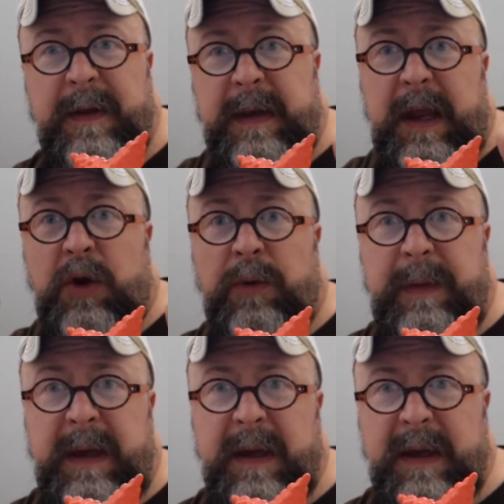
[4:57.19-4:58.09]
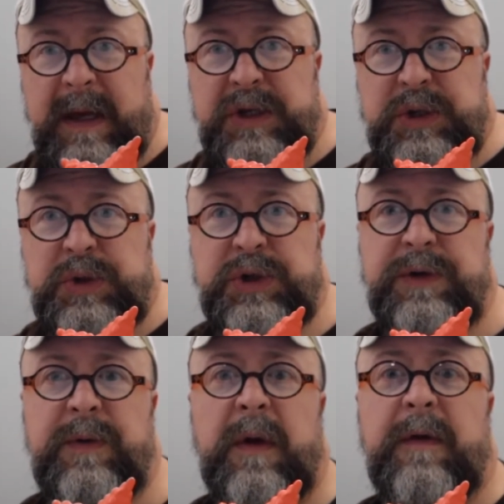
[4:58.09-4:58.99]
Naomi and Choo
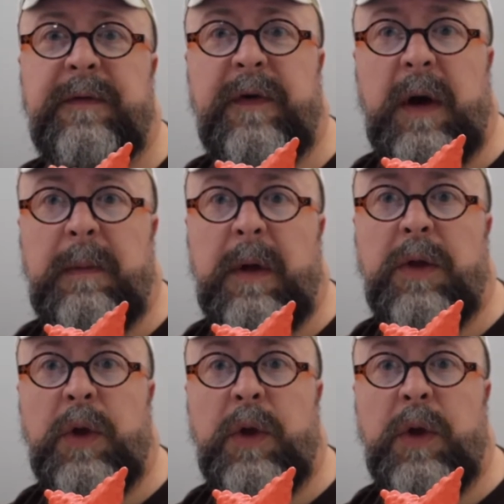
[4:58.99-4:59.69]
Choo from